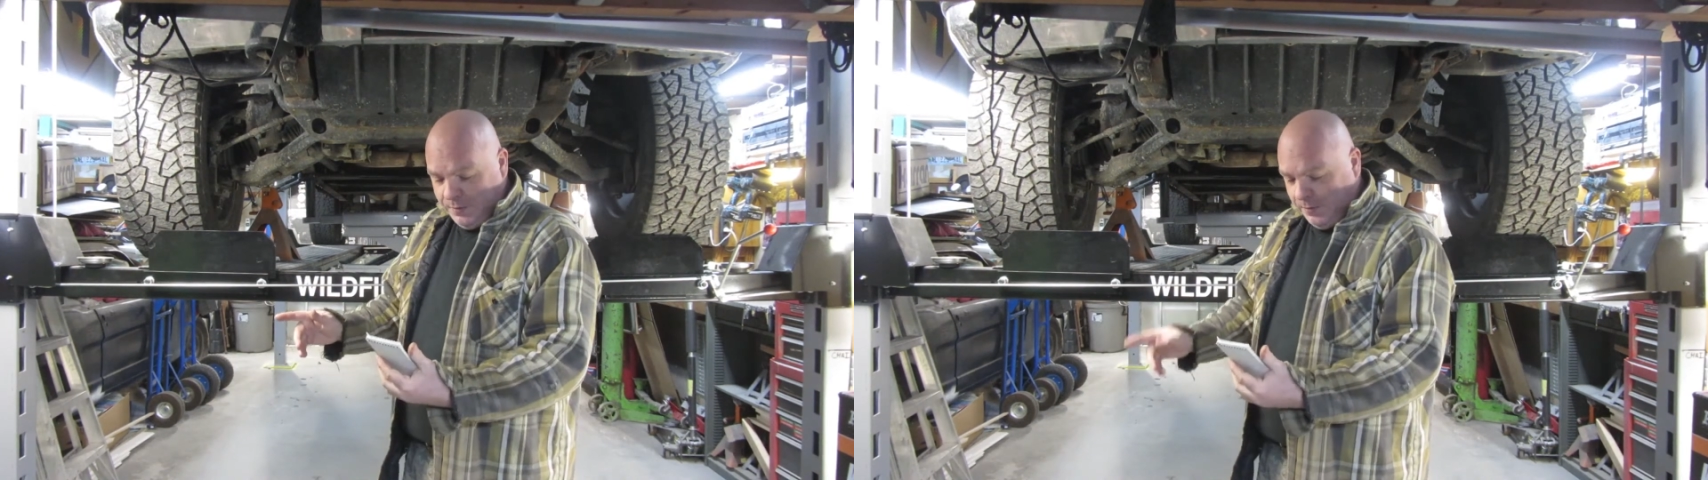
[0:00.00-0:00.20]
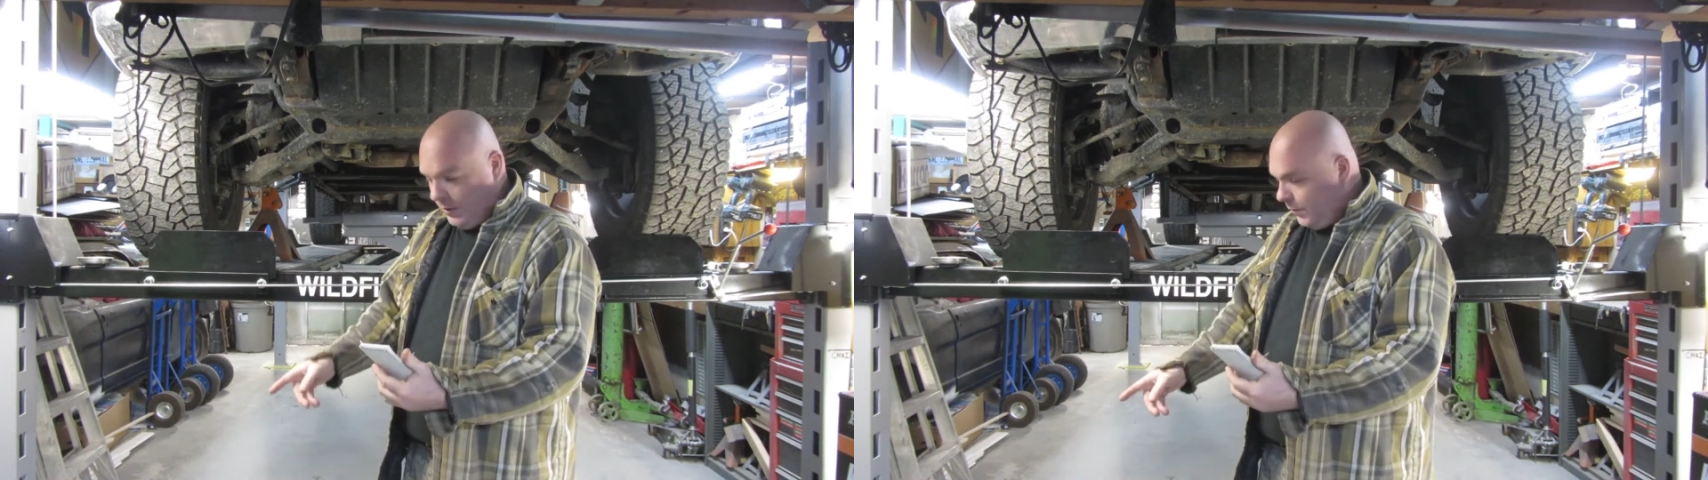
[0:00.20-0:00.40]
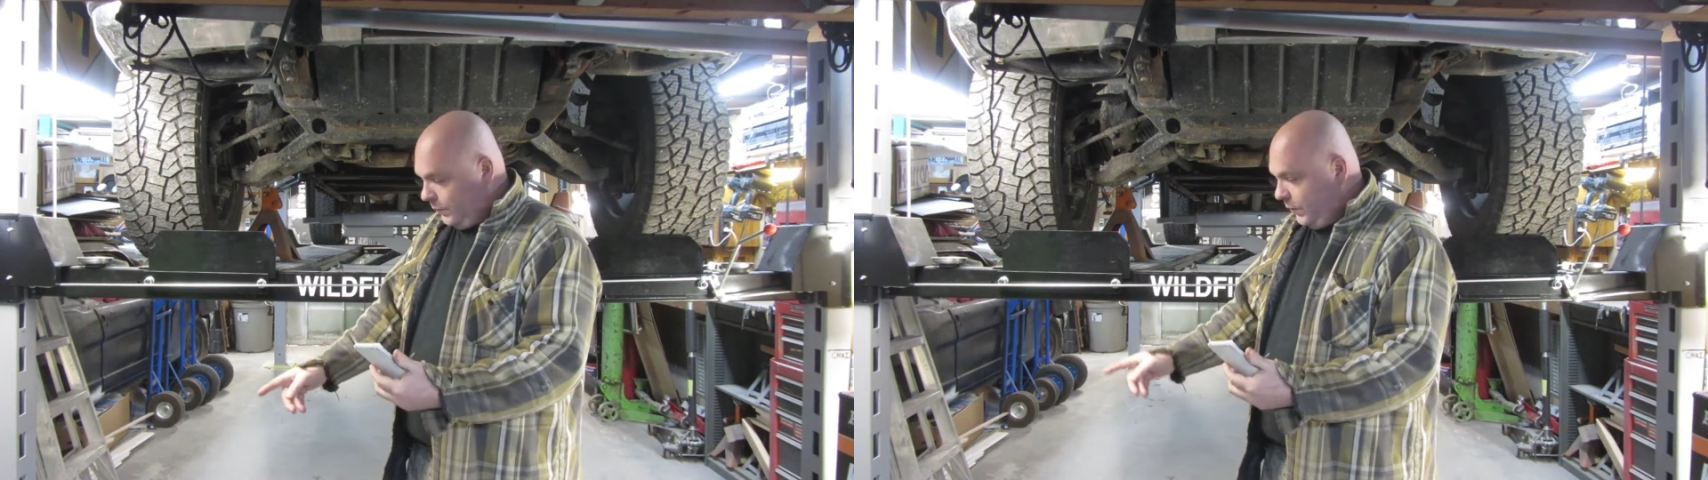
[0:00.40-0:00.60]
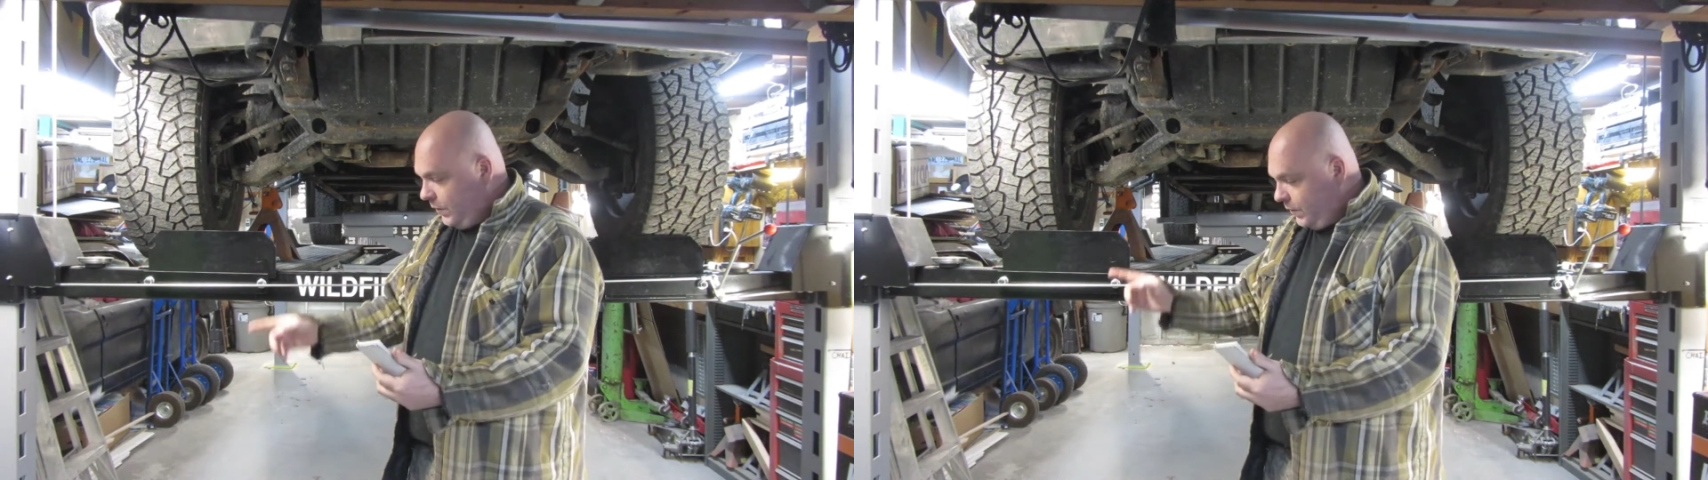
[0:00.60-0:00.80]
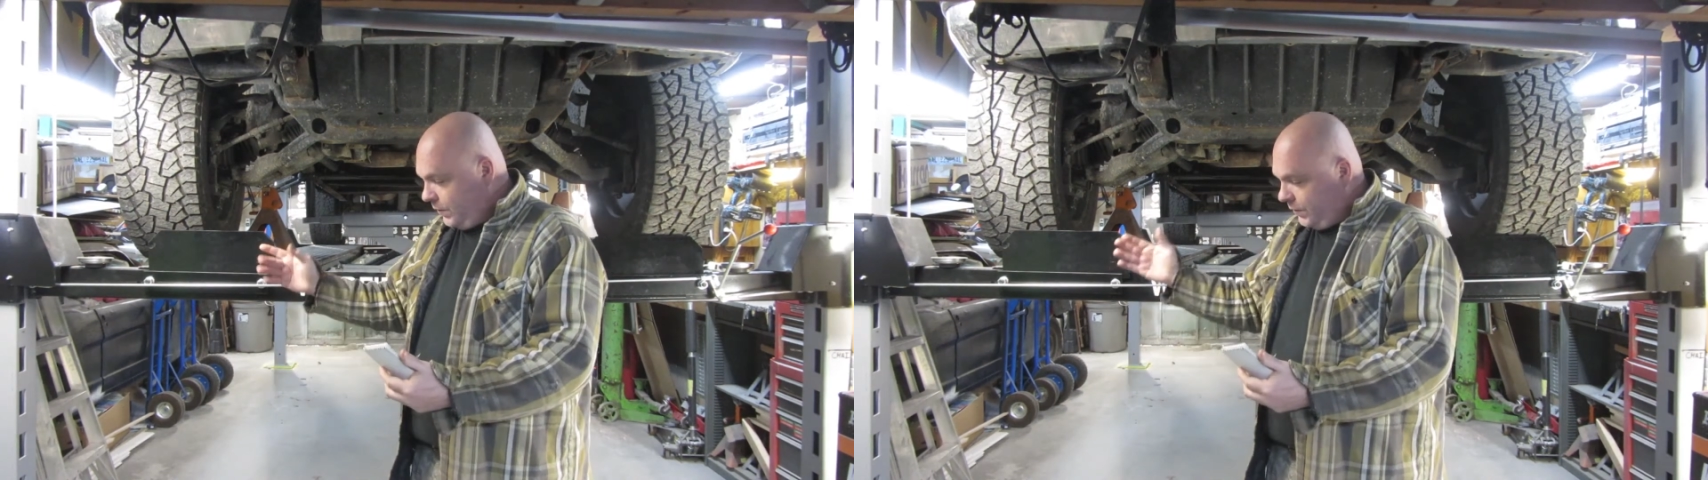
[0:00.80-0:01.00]

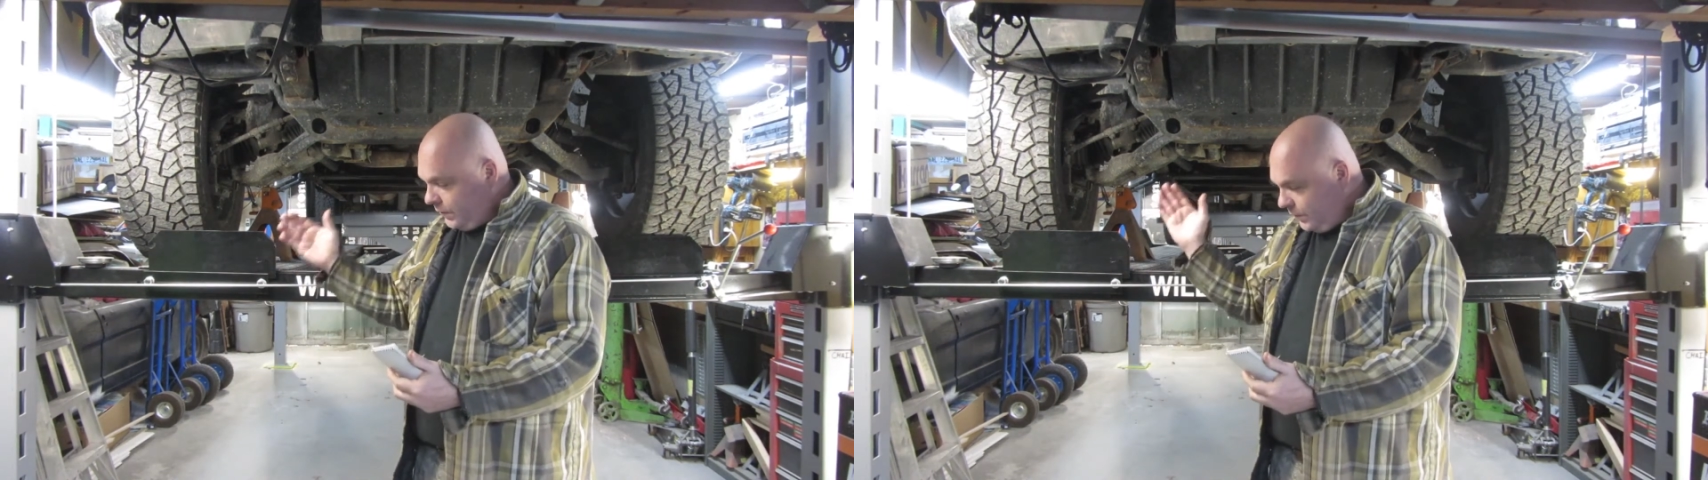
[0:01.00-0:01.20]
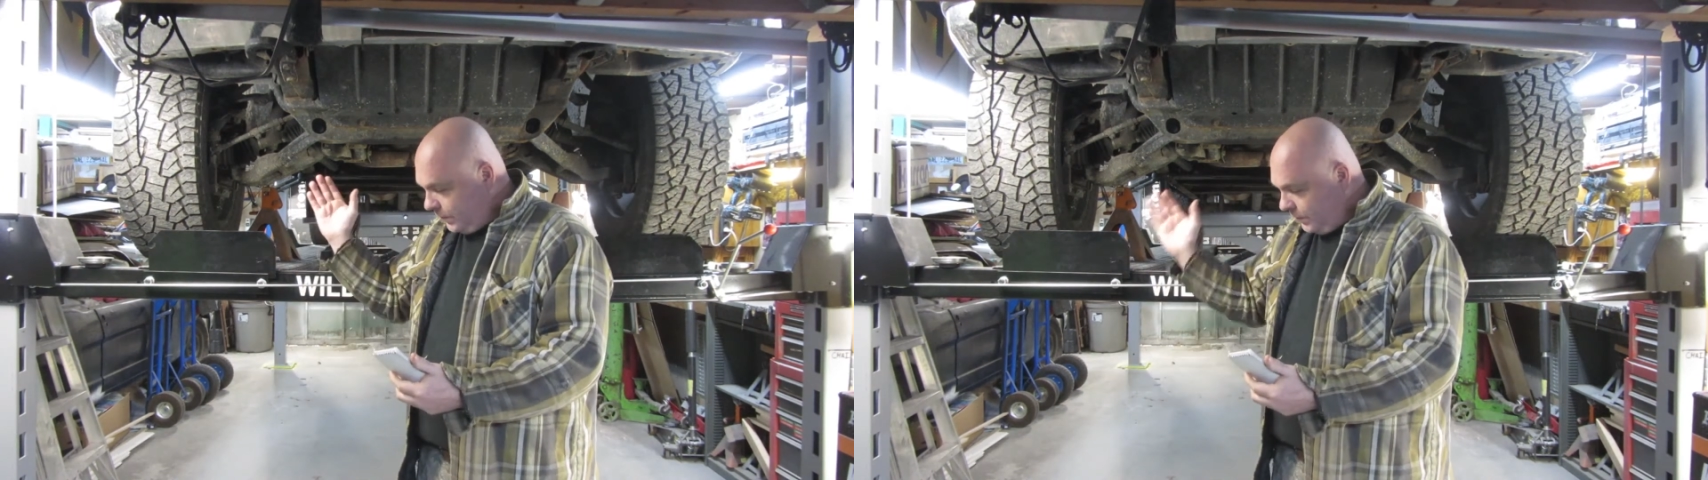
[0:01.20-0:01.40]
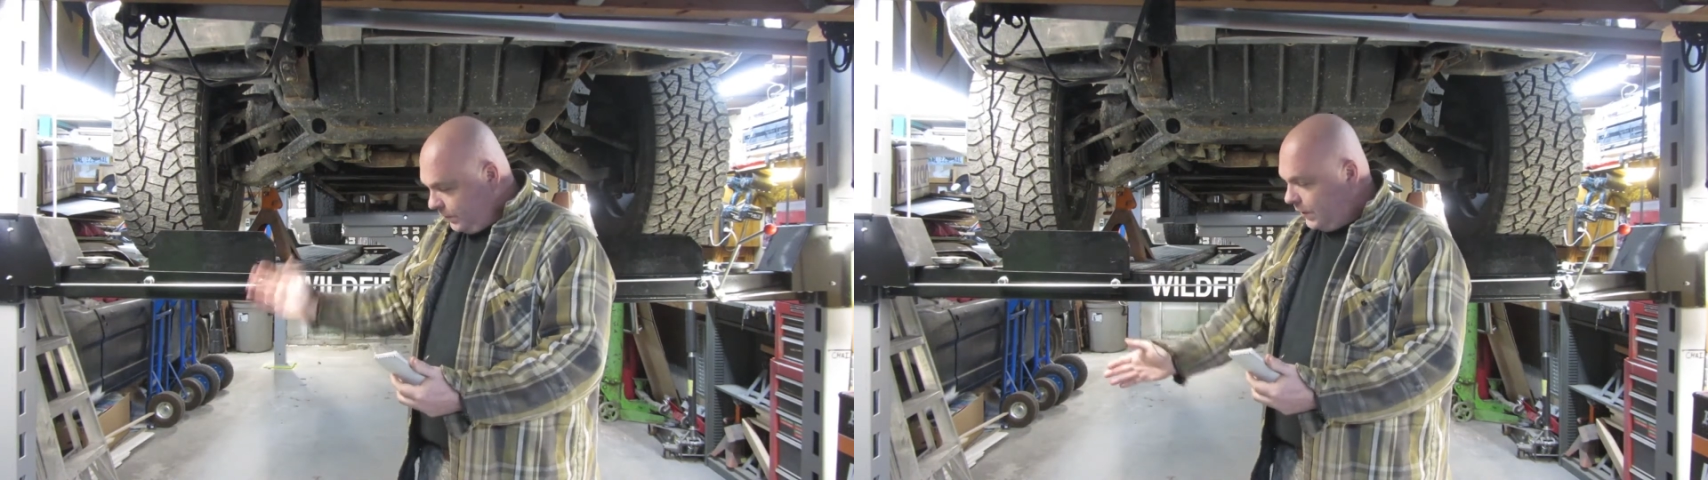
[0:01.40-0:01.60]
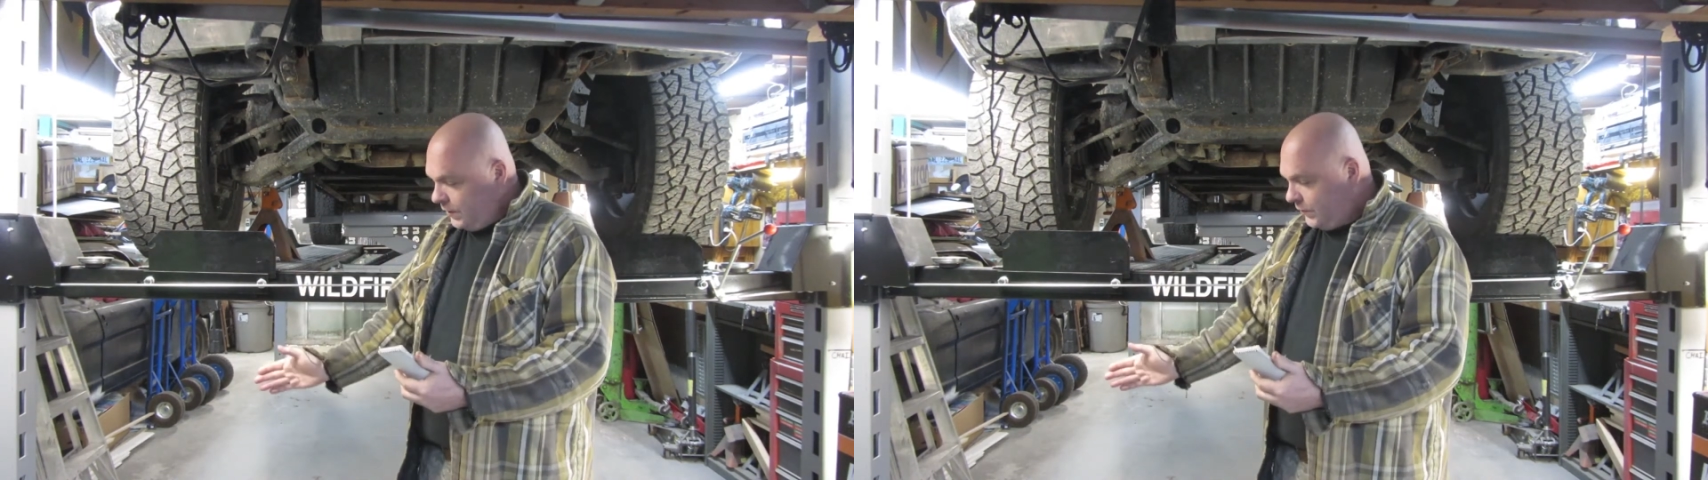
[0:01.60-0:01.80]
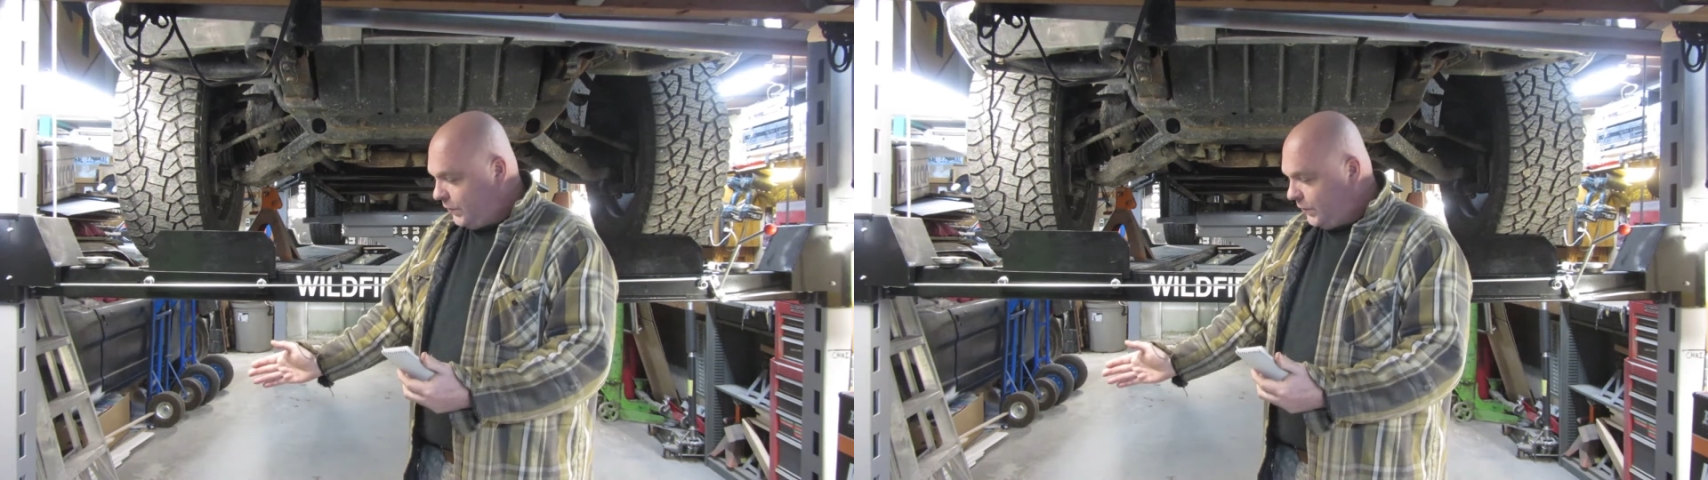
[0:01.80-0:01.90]
from this